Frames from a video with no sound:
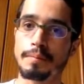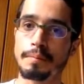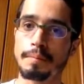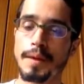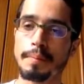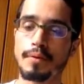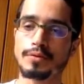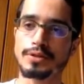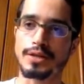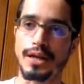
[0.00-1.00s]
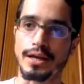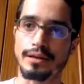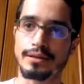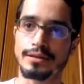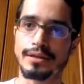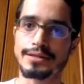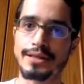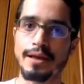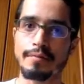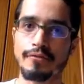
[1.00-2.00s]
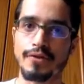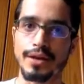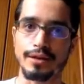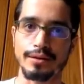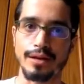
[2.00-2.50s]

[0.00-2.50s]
people say the same thing